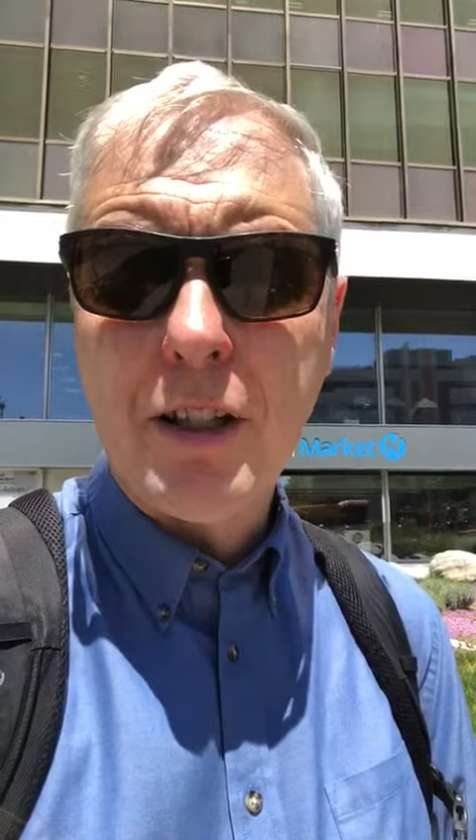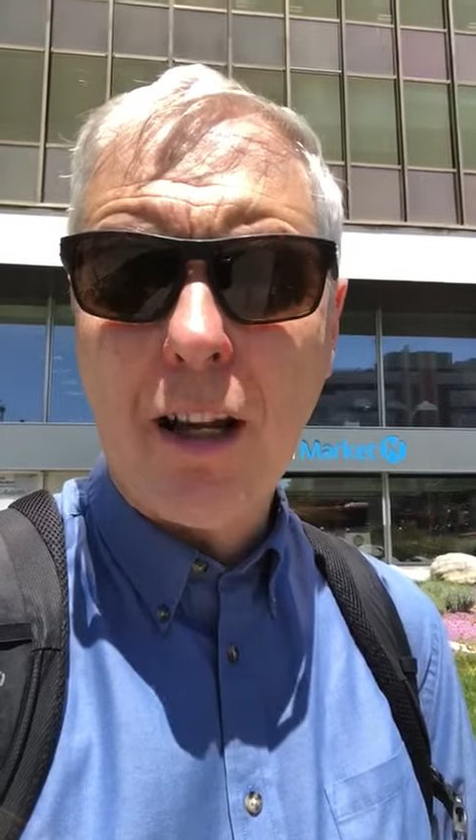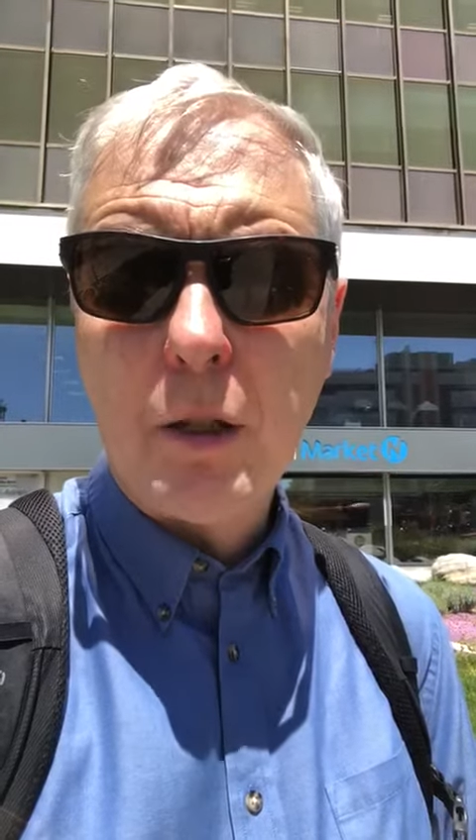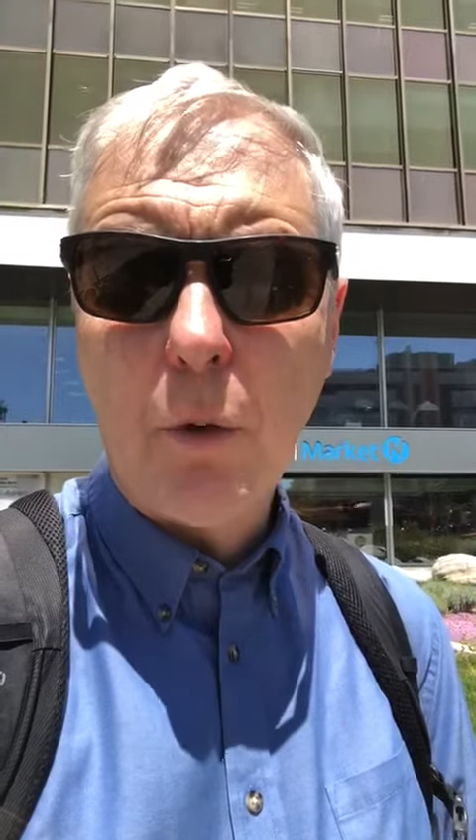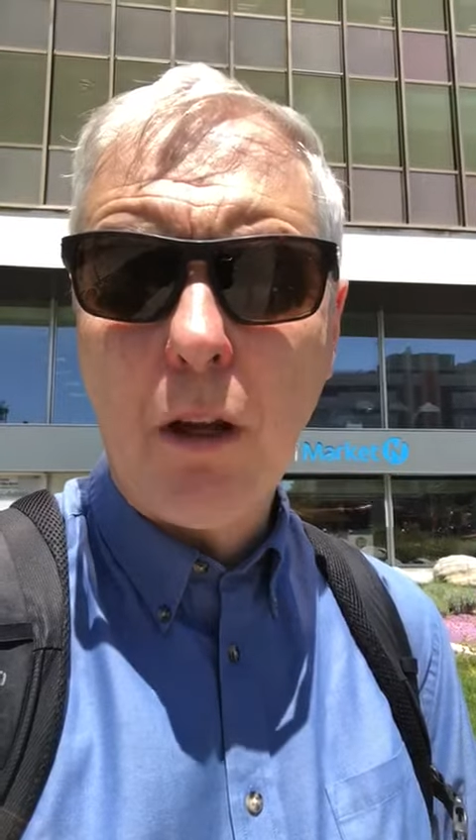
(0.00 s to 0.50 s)

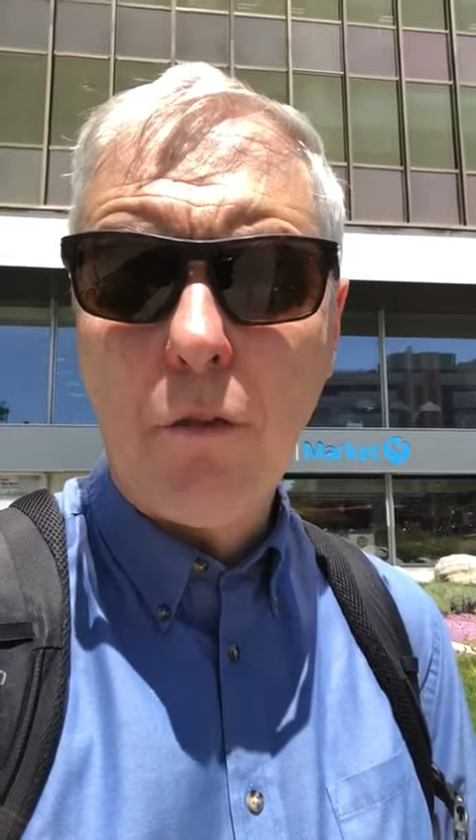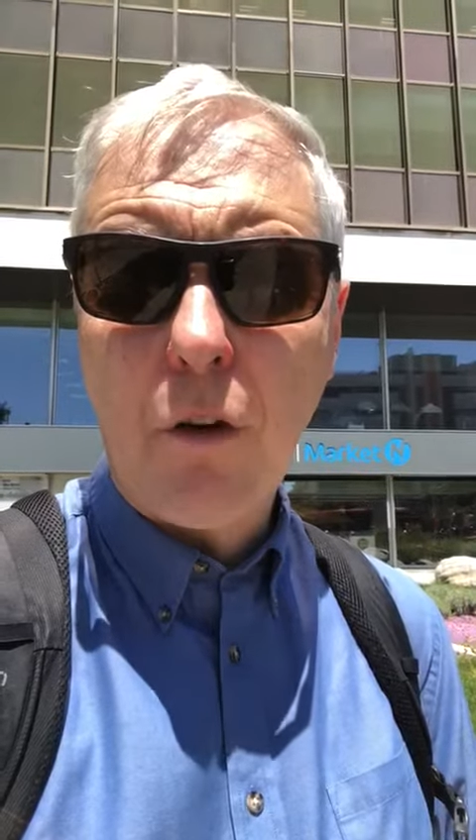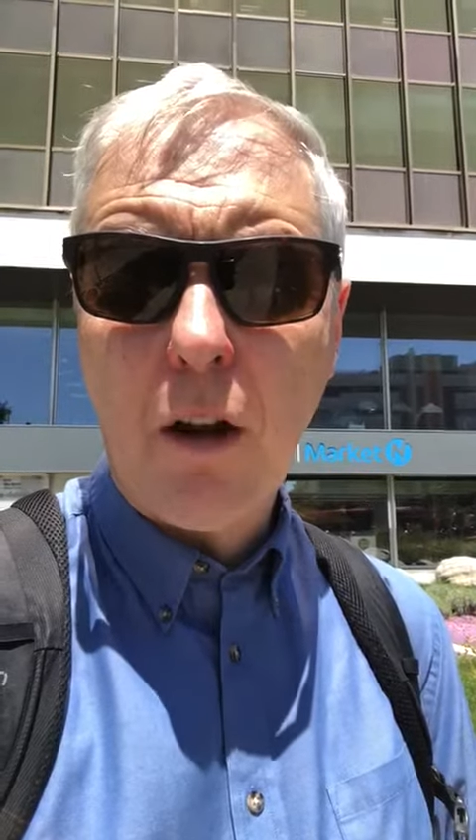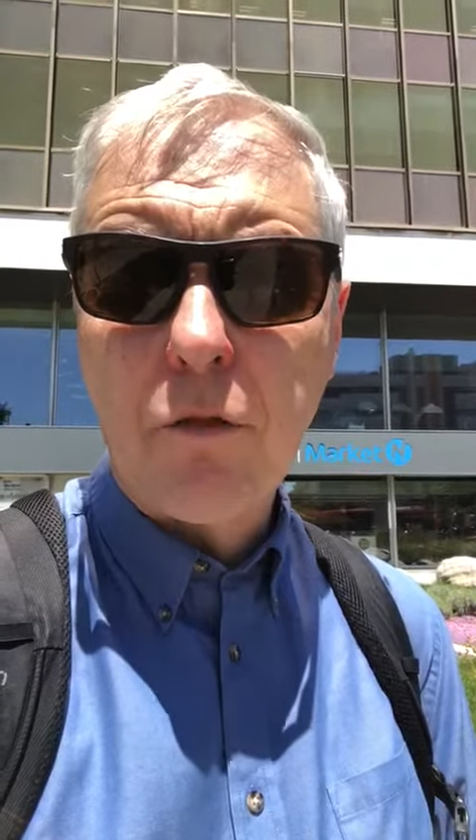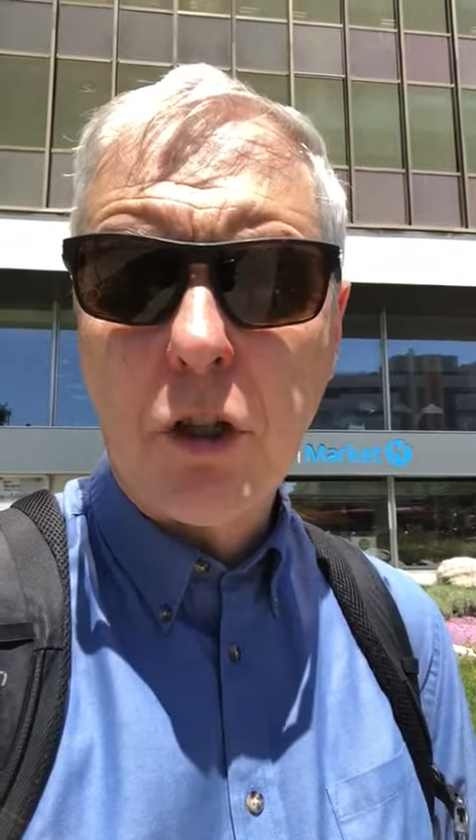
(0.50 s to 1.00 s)
next week
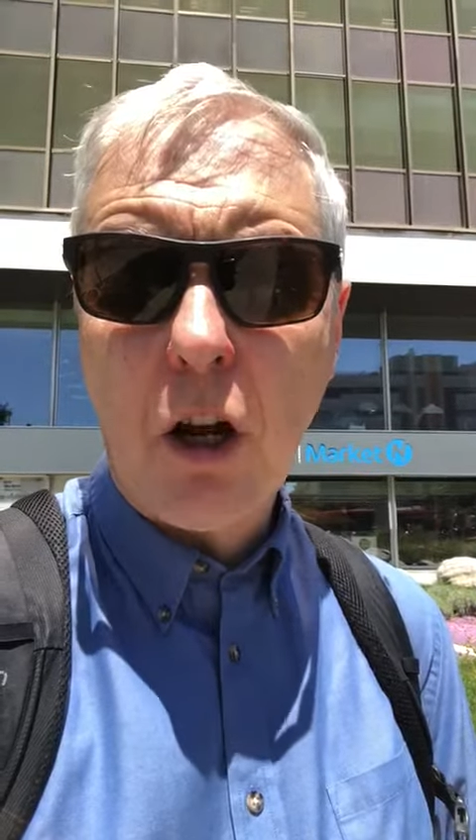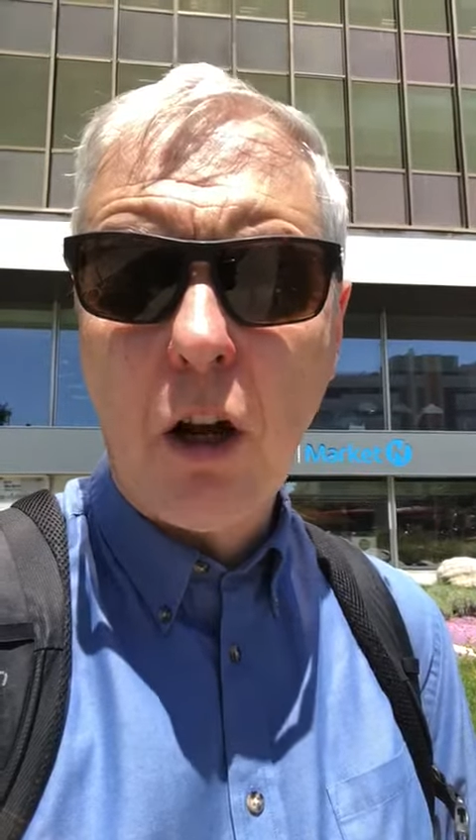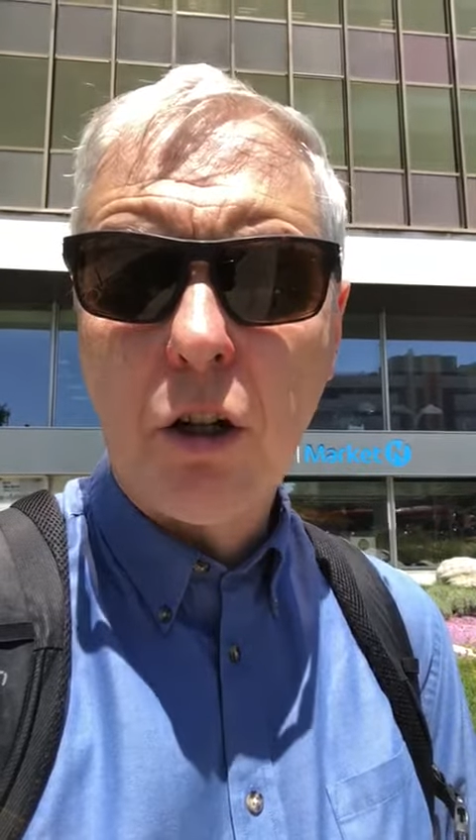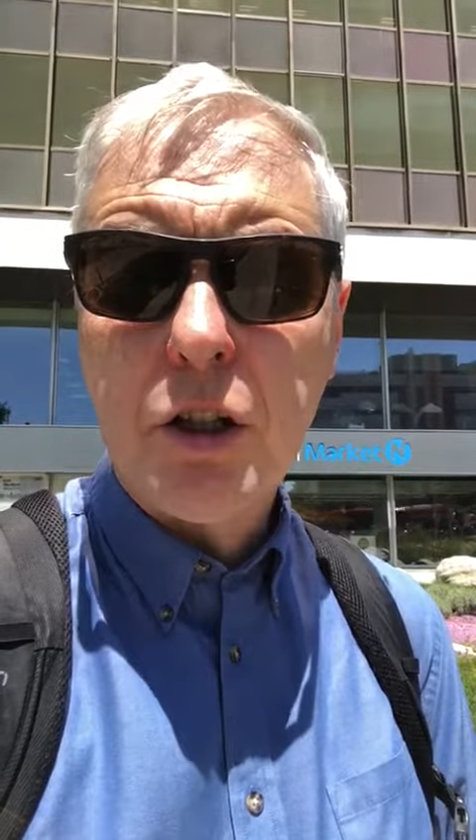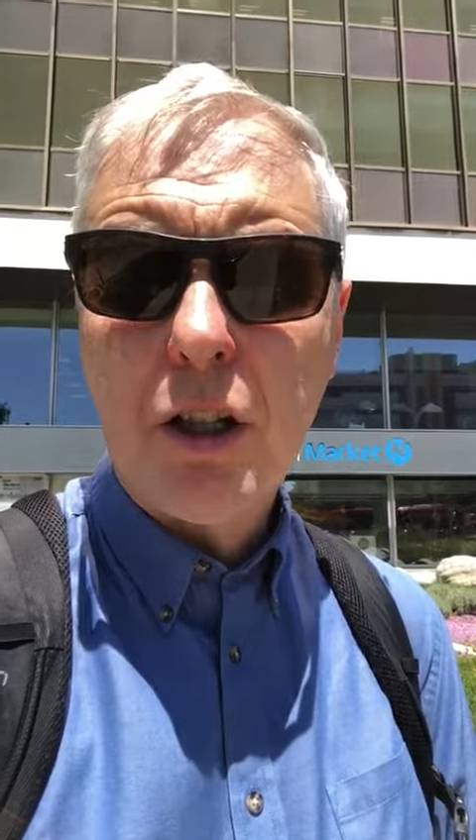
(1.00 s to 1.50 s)
free of
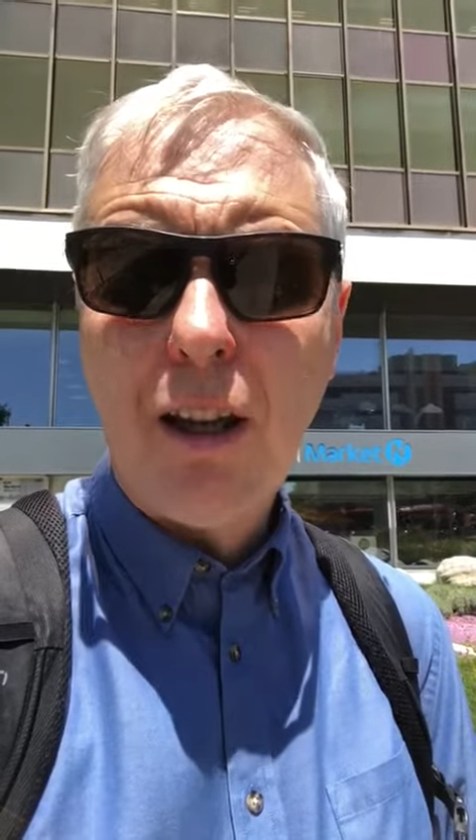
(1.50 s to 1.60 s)
charge.